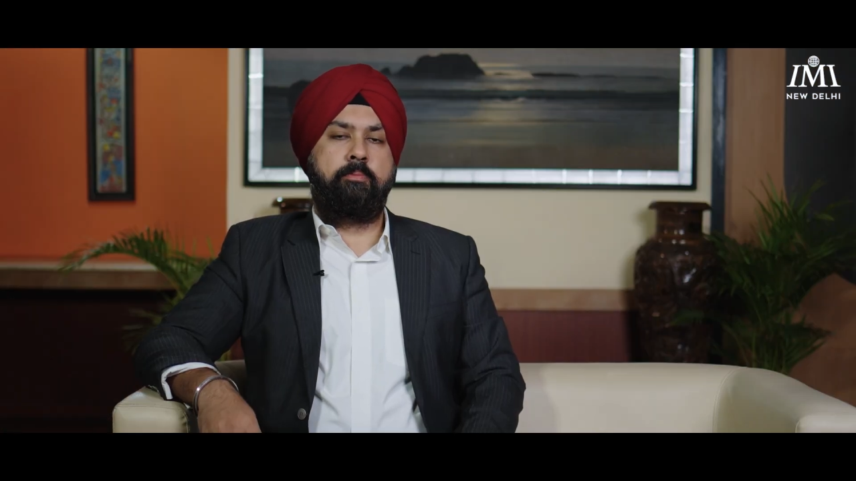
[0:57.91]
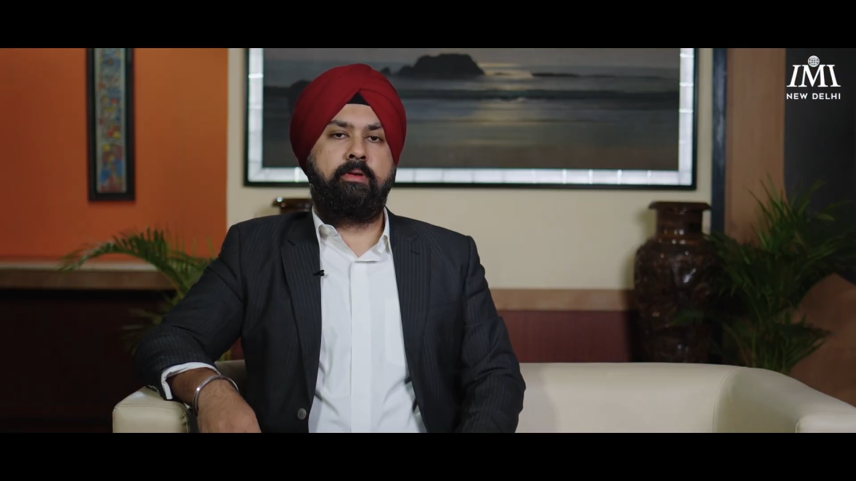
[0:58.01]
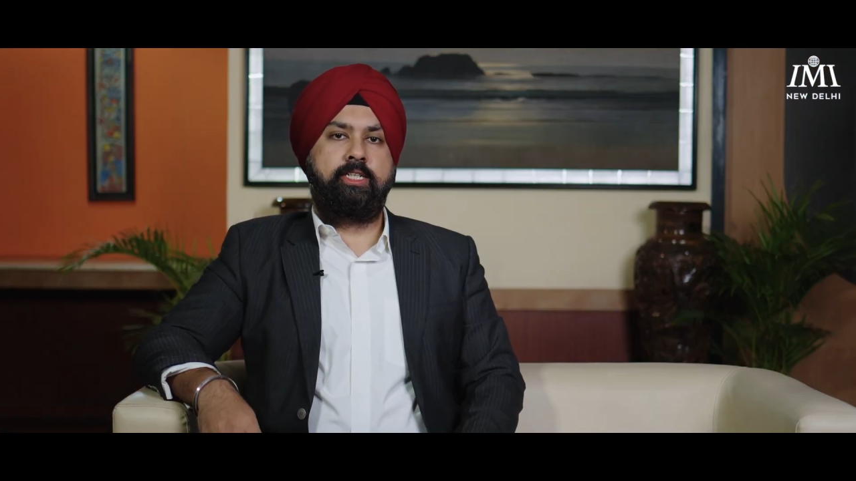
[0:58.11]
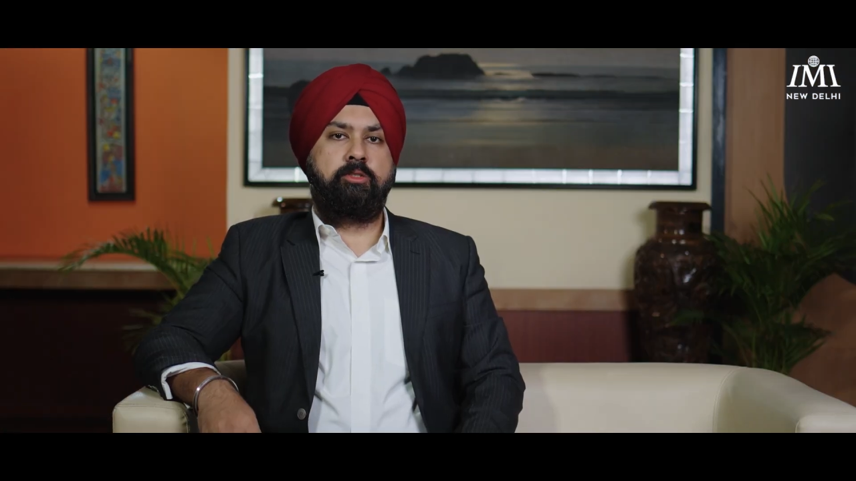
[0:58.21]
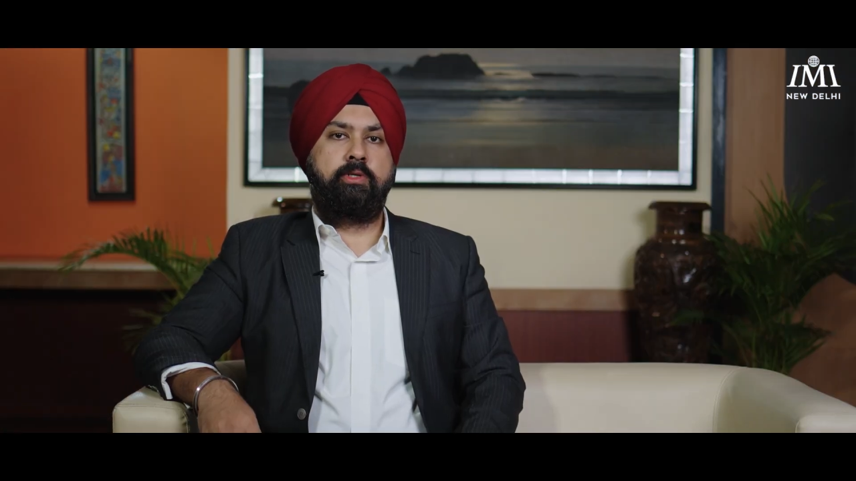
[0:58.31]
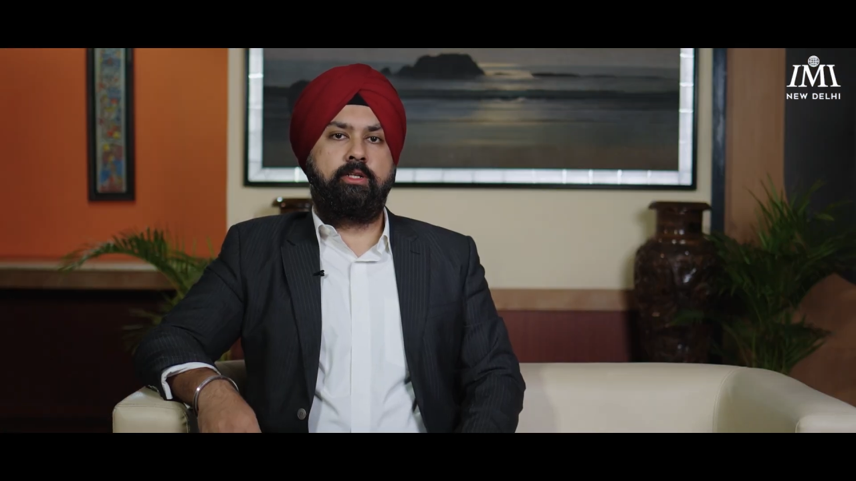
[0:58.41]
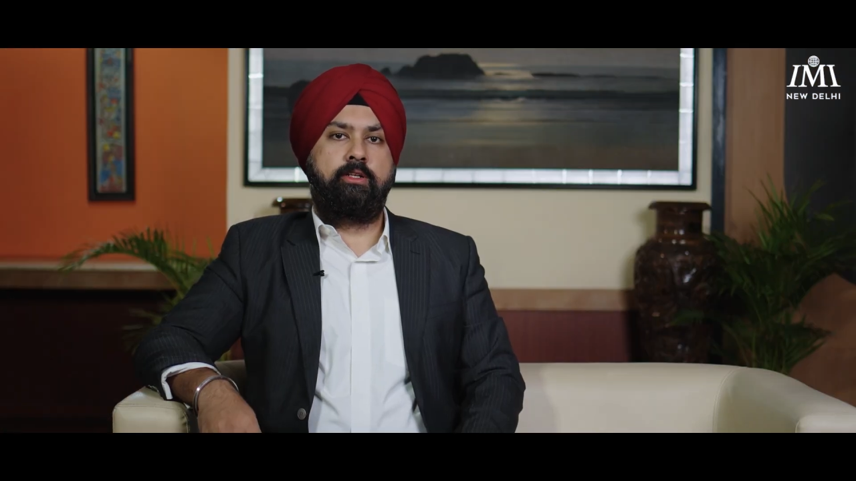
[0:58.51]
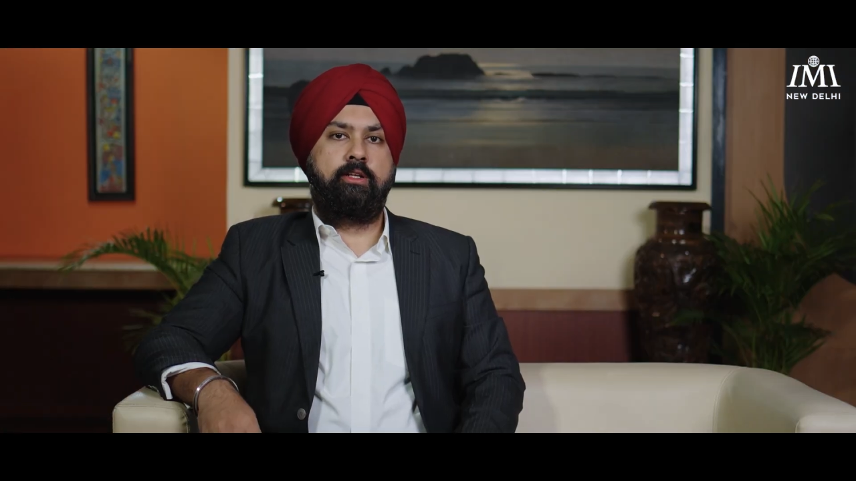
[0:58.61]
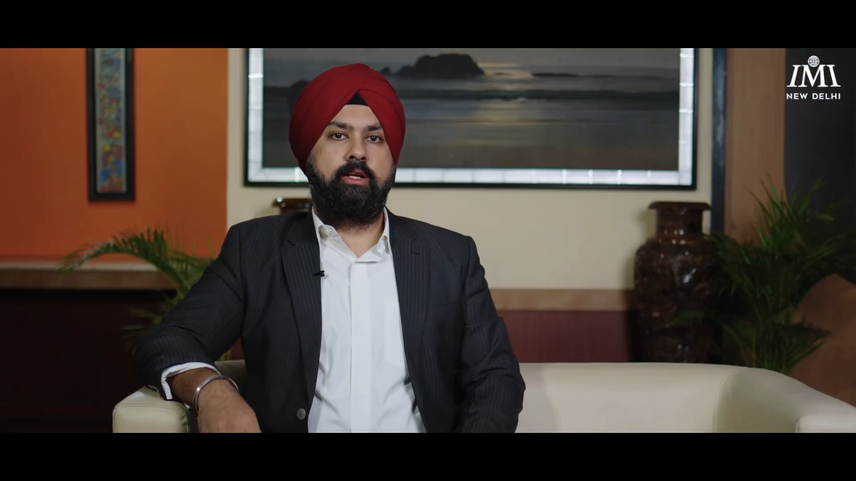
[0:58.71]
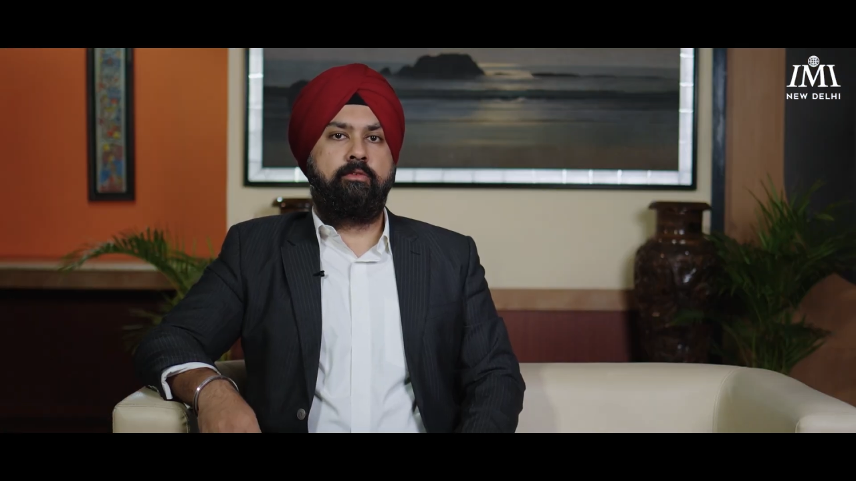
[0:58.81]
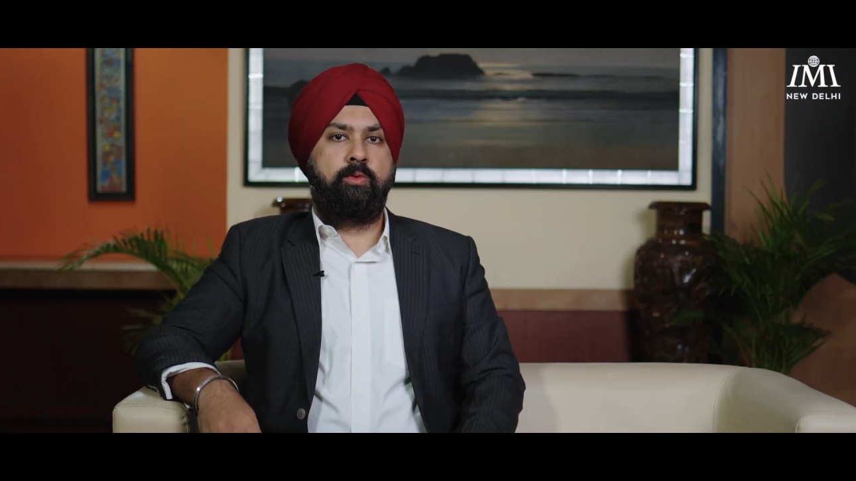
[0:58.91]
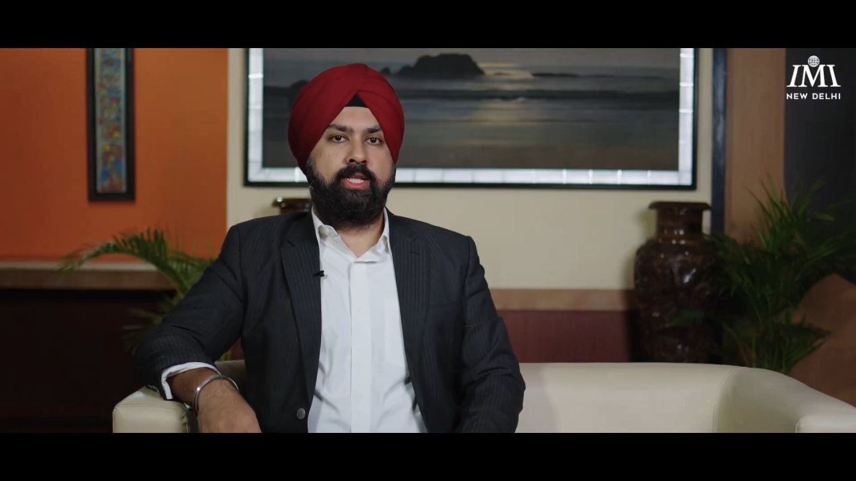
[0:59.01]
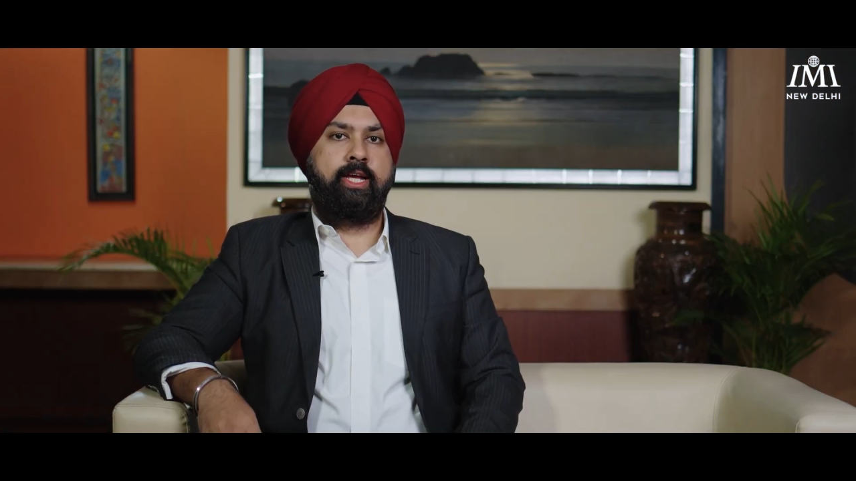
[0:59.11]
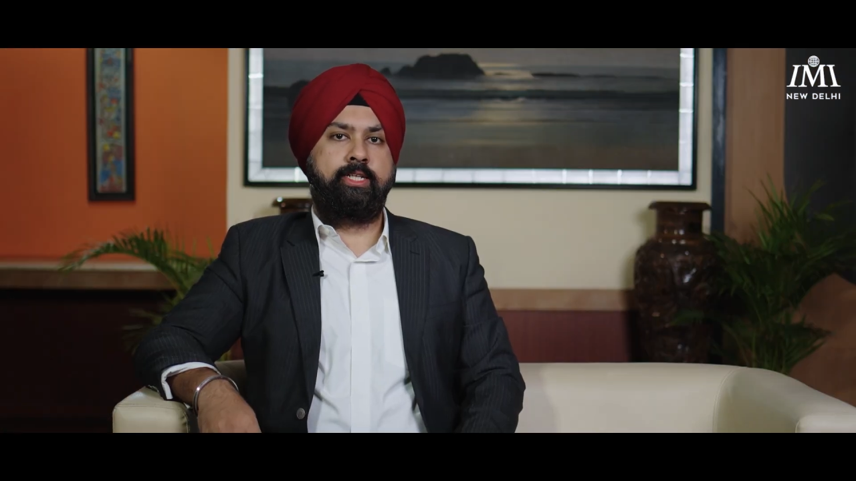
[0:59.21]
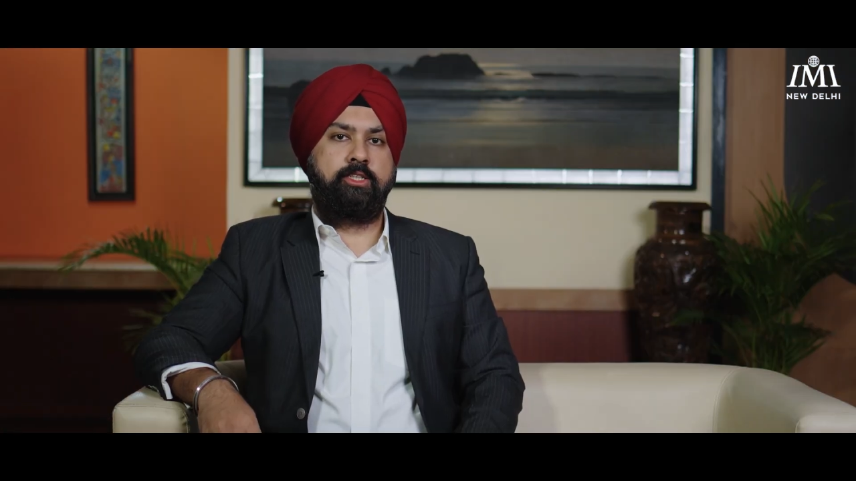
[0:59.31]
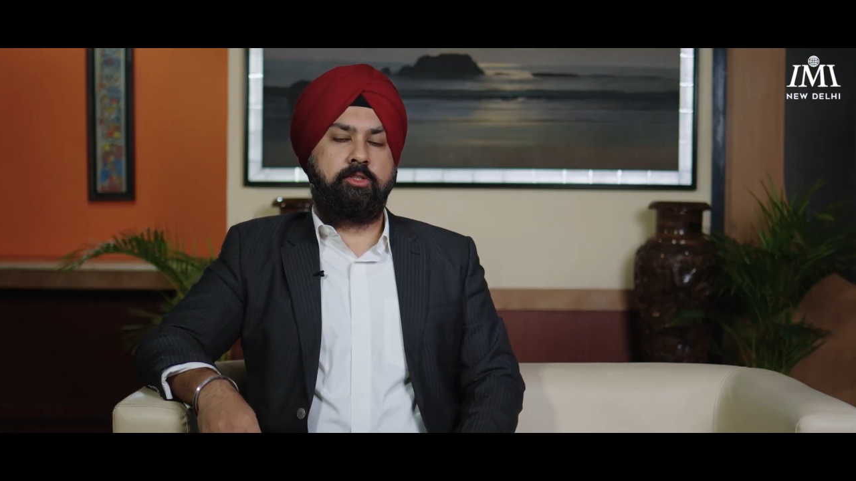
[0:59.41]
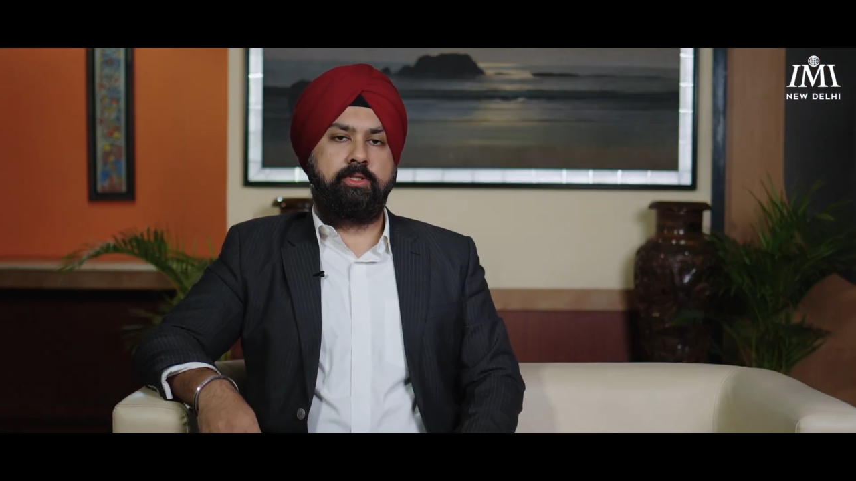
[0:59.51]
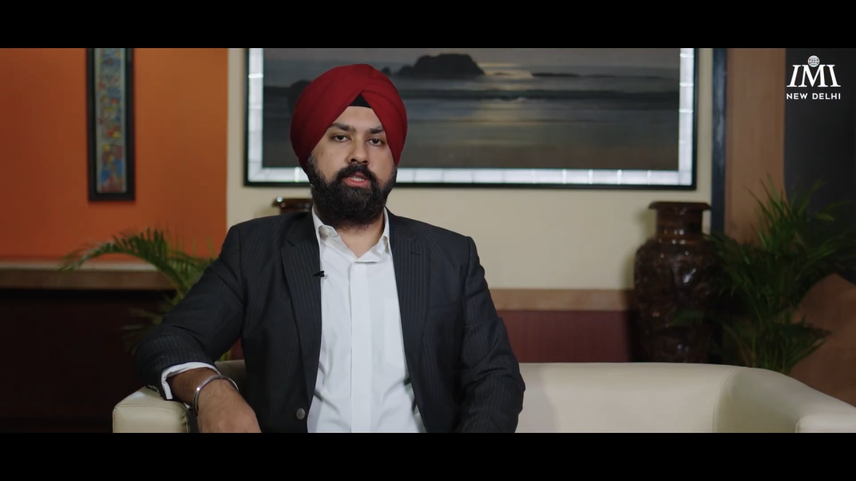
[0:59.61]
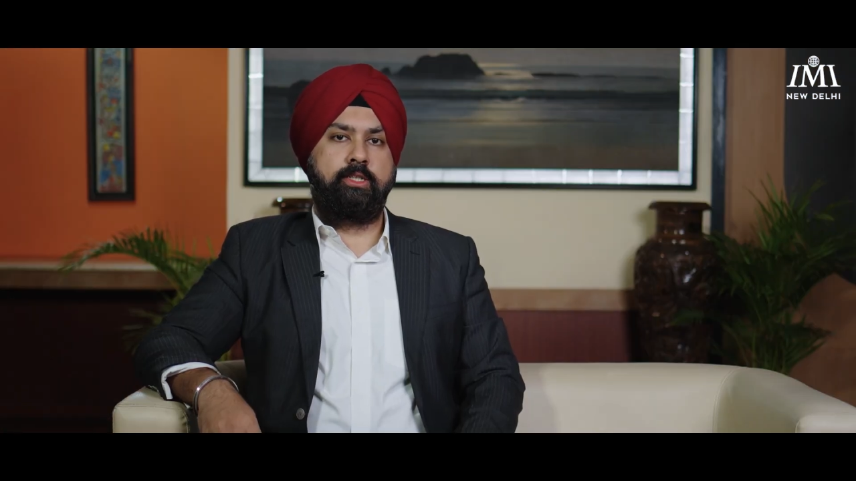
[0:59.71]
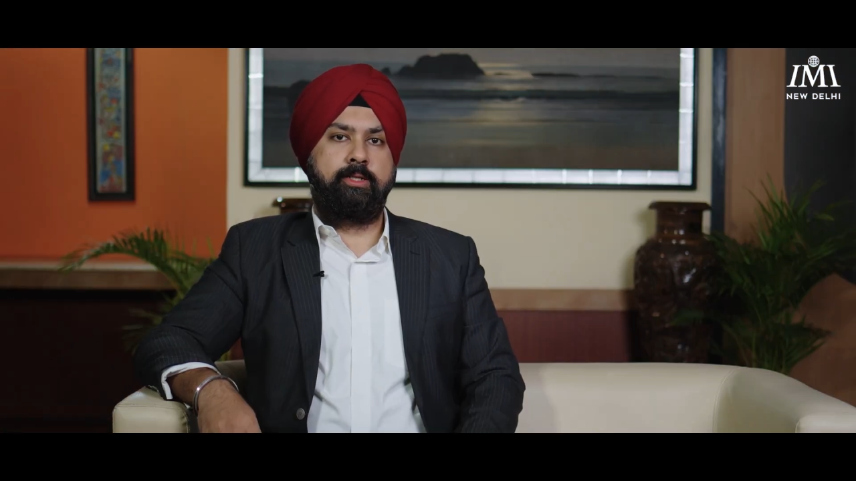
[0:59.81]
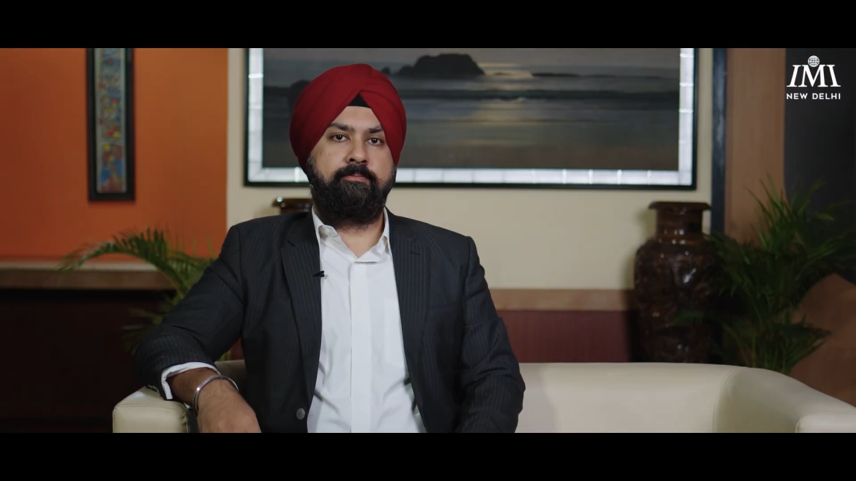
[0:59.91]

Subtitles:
placement with HSBC.